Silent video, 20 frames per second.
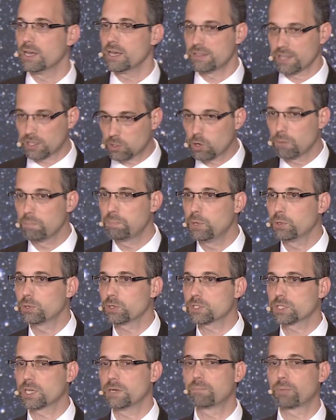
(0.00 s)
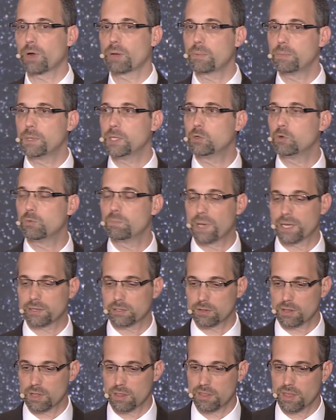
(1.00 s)
that computers can probably do better
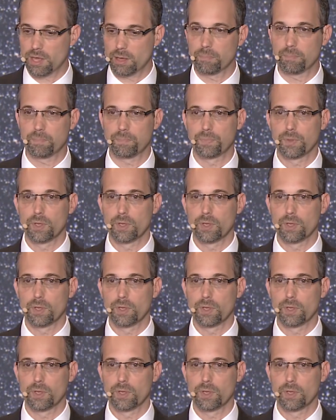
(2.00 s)
than them.